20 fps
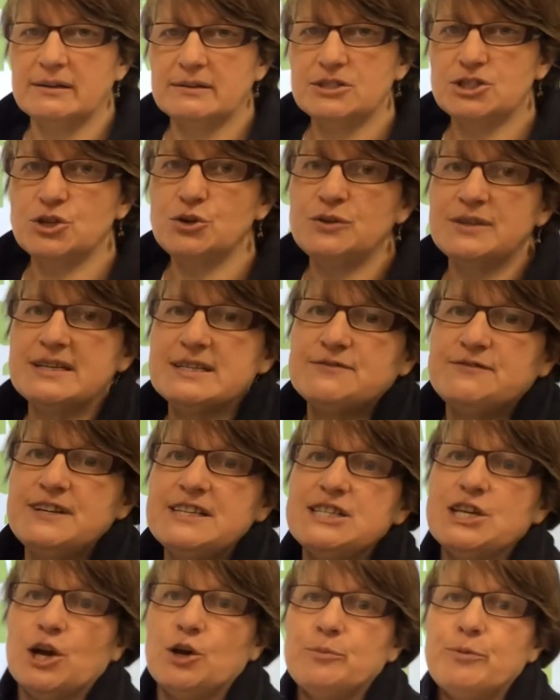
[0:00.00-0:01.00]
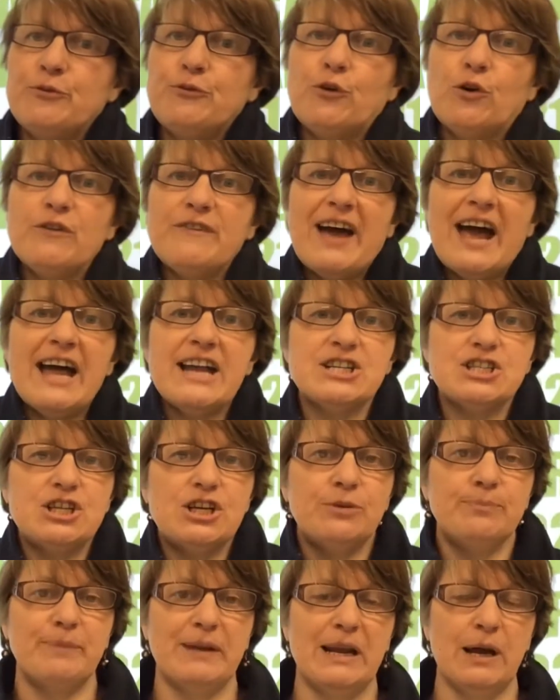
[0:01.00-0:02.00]
do this video before I've
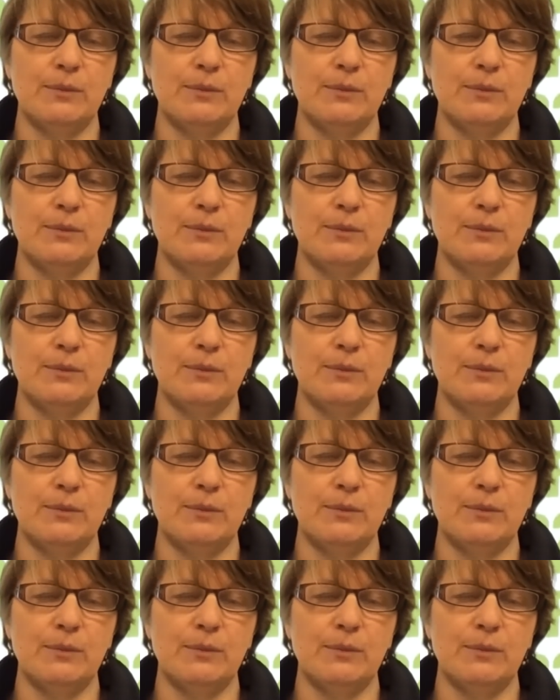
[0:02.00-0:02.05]
actually been